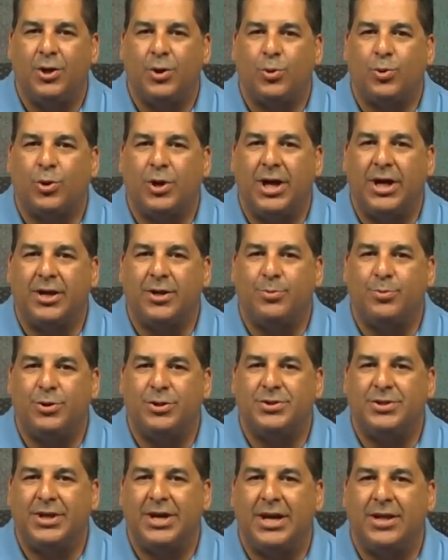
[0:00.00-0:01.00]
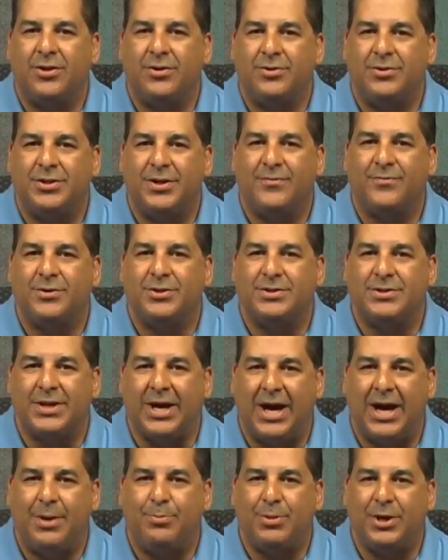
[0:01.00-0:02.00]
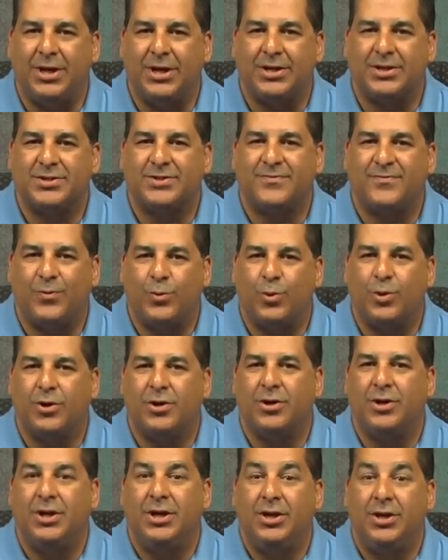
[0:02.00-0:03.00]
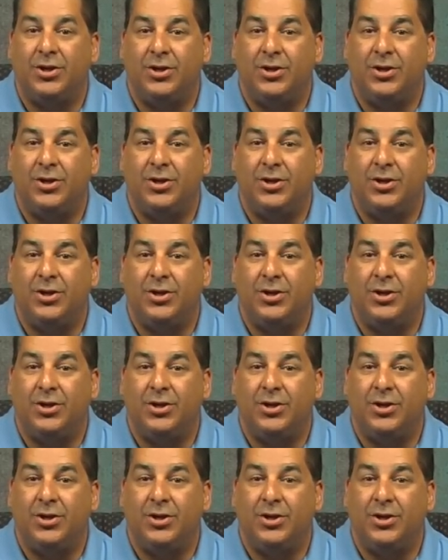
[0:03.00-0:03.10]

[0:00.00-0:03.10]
where I could put together different topics for